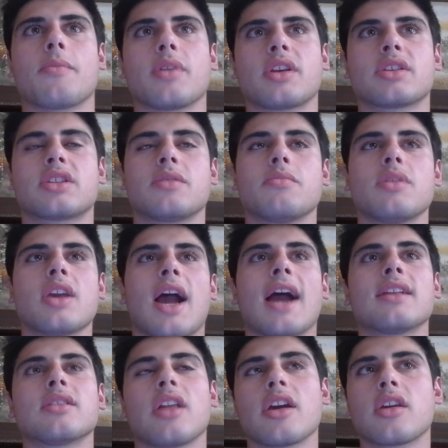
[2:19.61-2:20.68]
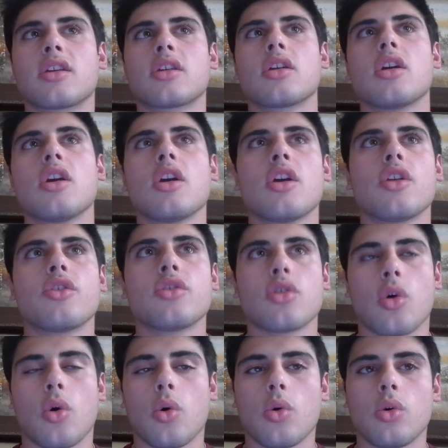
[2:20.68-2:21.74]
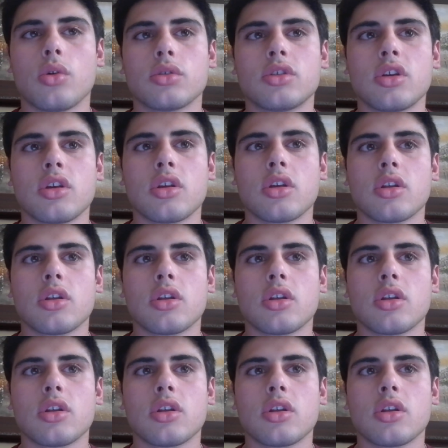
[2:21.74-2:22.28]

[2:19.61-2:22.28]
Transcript: Because to me, I like the old,